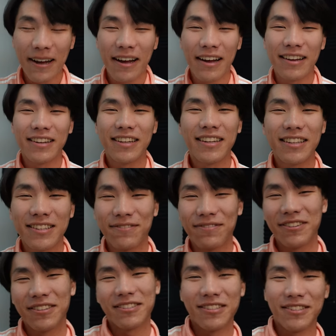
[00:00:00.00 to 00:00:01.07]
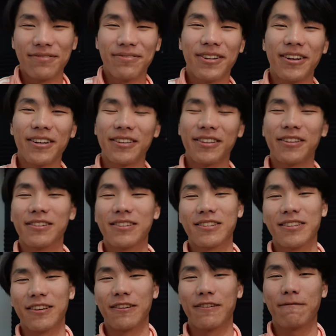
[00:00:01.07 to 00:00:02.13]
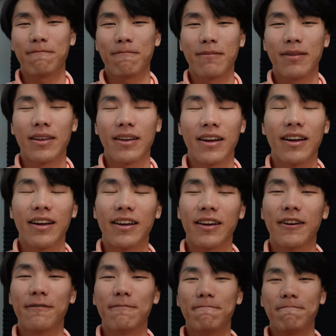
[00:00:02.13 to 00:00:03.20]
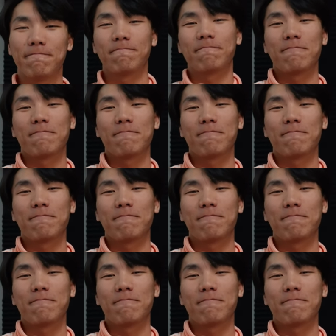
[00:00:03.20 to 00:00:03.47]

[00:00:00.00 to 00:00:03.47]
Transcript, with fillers: I, I, needed to finish this vlog though, so um,